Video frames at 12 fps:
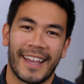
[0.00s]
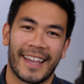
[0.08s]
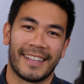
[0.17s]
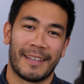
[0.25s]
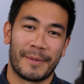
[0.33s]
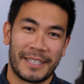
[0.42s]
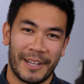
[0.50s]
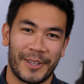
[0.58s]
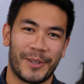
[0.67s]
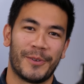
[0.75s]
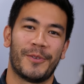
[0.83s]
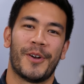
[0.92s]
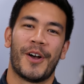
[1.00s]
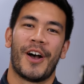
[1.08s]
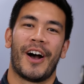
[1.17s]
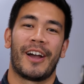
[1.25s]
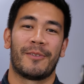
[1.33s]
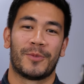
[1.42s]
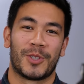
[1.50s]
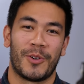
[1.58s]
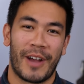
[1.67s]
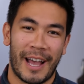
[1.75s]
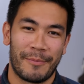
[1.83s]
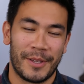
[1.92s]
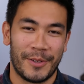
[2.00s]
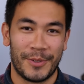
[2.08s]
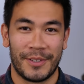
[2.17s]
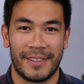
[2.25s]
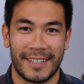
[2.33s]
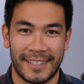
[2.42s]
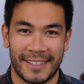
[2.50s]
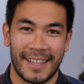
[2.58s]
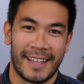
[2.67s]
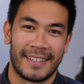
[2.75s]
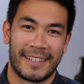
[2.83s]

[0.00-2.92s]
And let me tell you, I am so happy using this